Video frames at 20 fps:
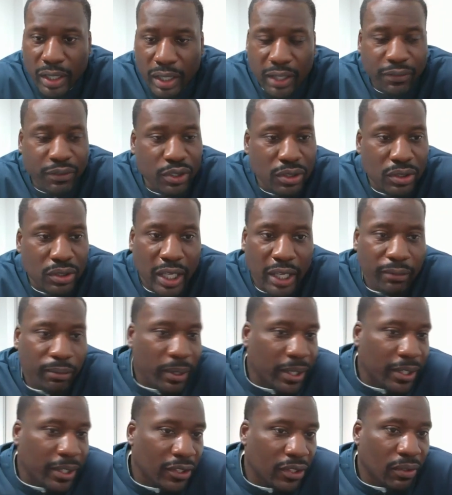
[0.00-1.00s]
if you stay
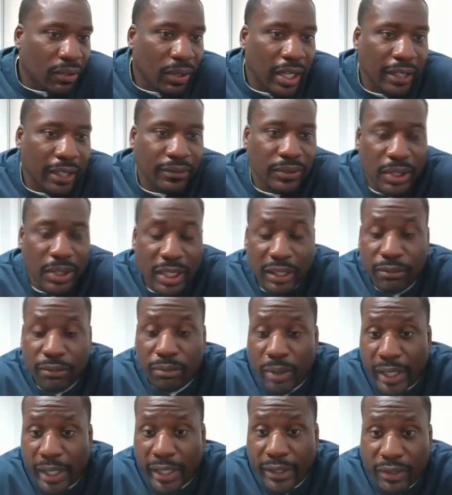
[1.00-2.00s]
ready, you don't have to get
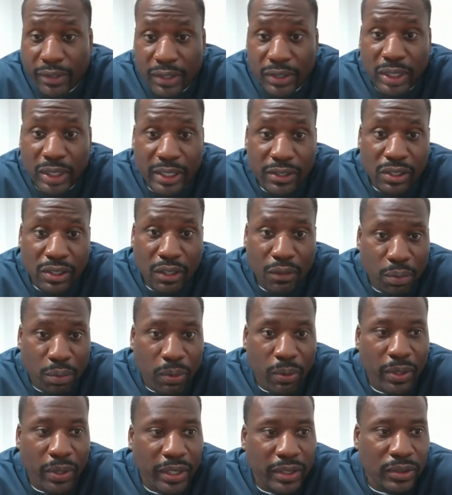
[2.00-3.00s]
ready. Cause at some
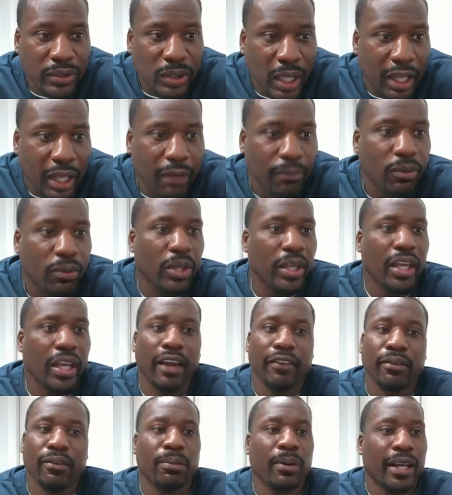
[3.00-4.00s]
point in time,
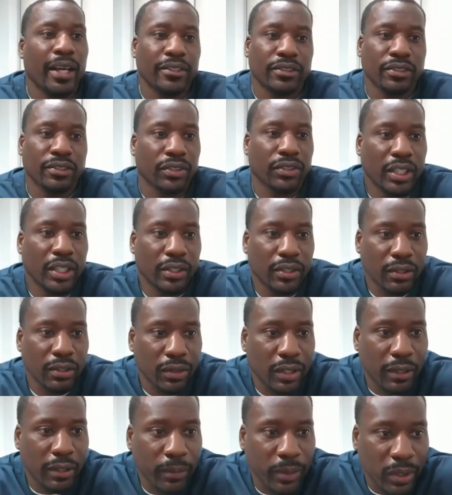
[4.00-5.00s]
everybody's going to get
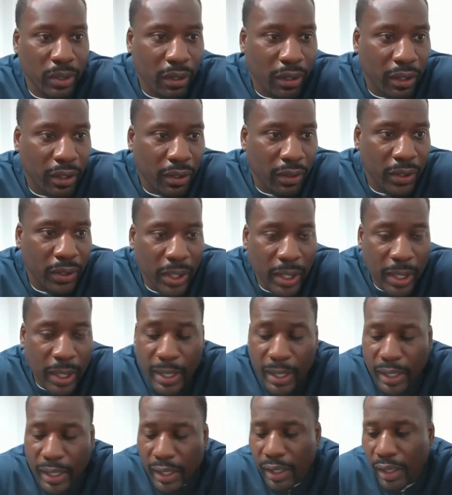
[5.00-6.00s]
their number called,
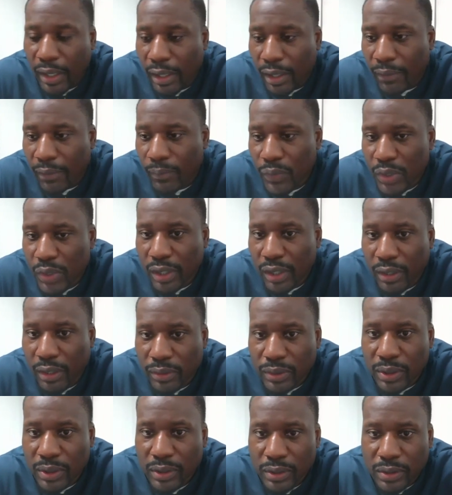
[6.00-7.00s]
you
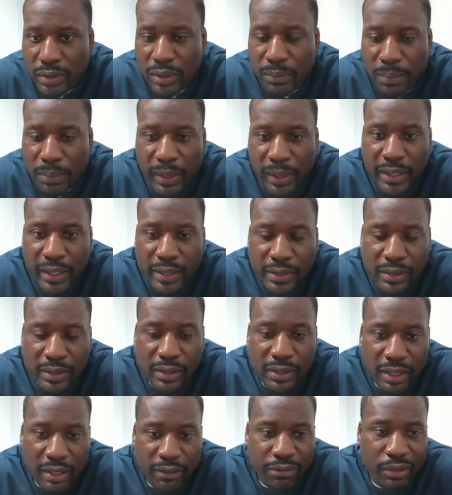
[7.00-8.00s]
know, to play
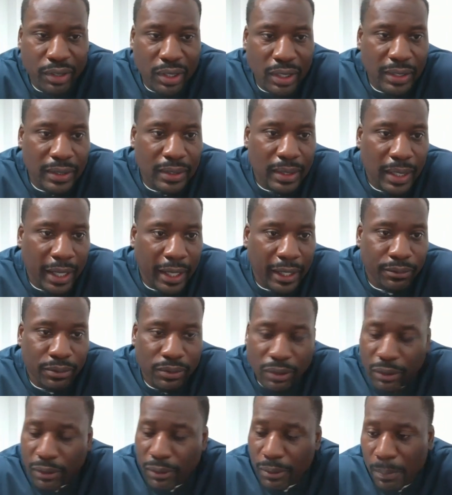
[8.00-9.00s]
significant time.
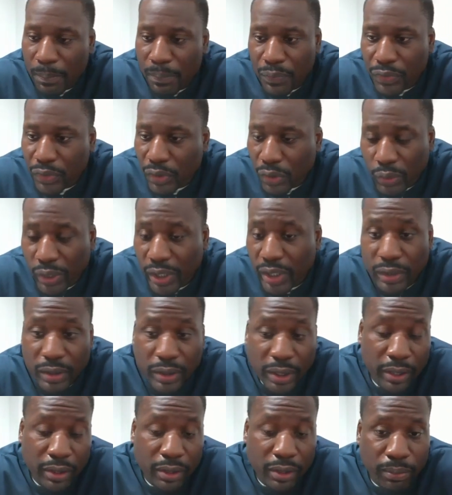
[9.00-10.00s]
So we
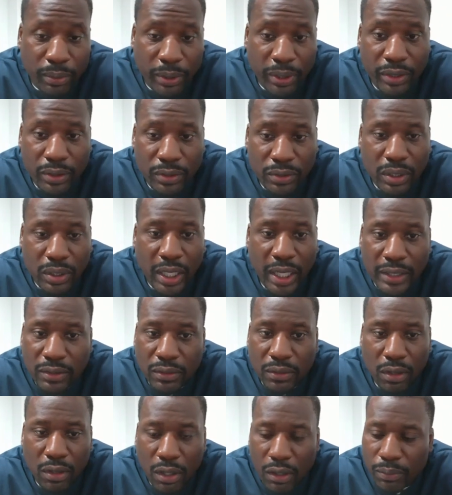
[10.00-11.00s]
continue to bring those
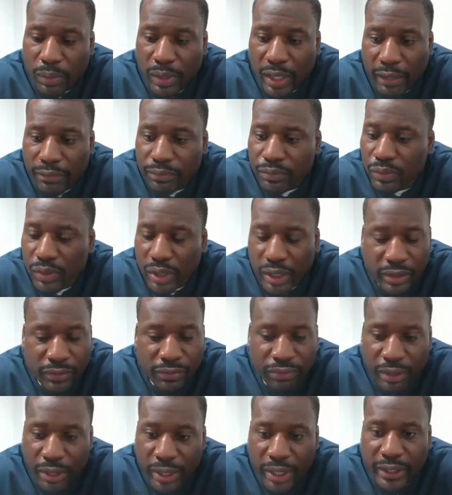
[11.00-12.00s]
guys along, but I'm
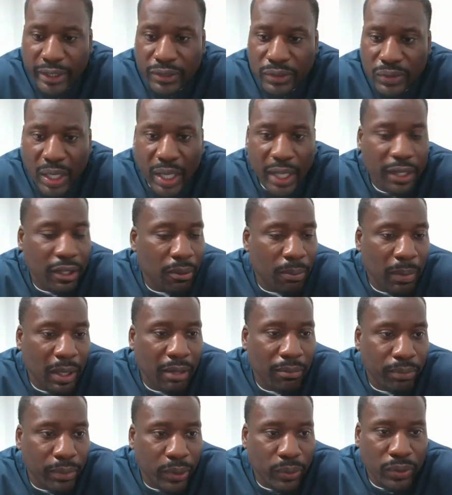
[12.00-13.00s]
very excited
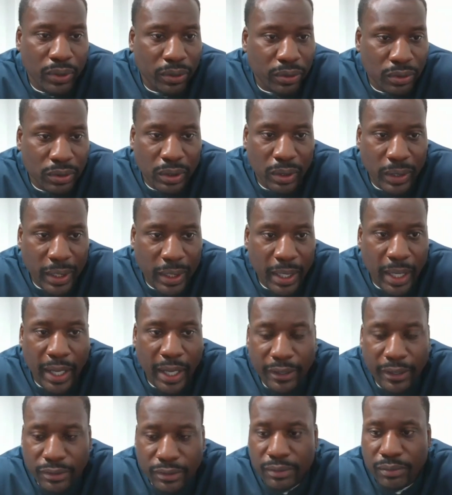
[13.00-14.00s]
about both those young
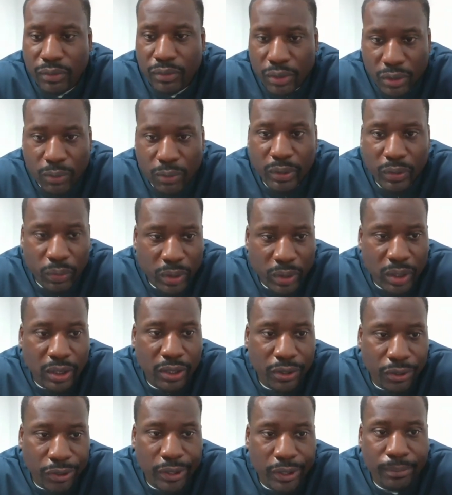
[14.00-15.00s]
guys. They're going to be really
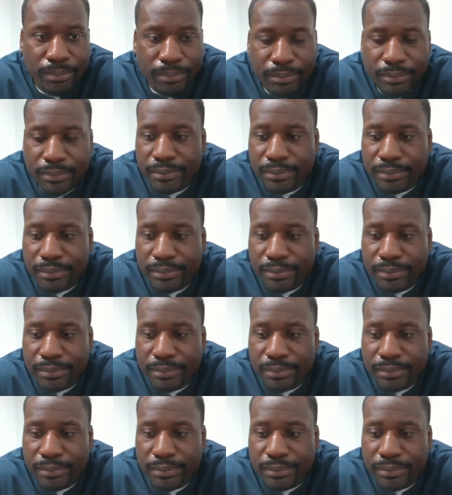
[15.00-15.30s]
good.